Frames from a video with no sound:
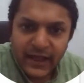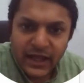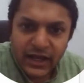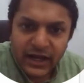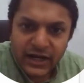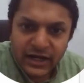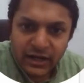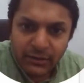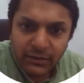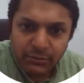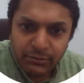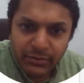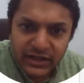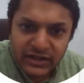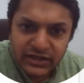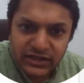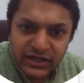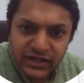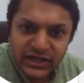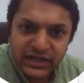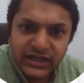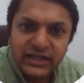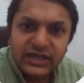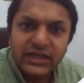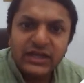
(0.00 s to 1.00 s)
Number
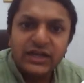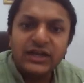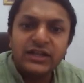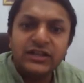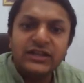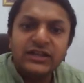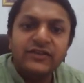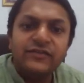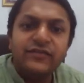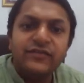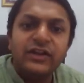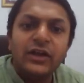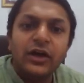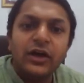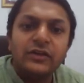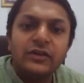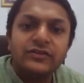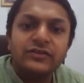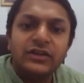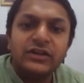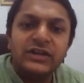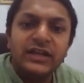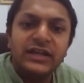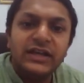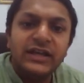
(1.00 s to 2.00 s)
three, the
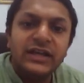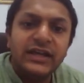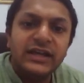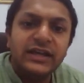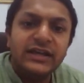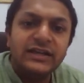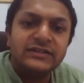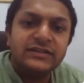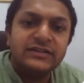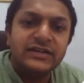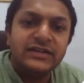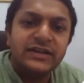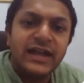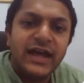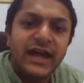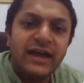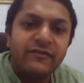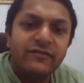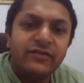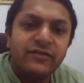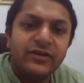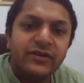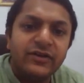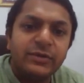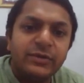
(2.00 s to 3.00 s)
velocity is
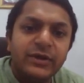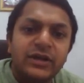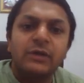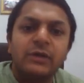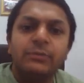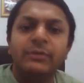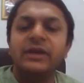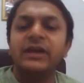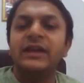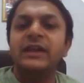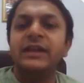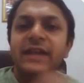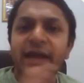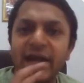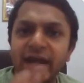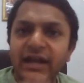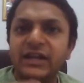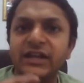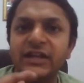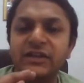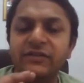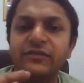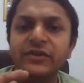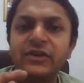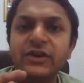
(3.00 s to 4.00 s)
never becoming
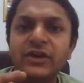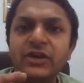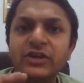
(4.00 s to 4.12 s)
negative.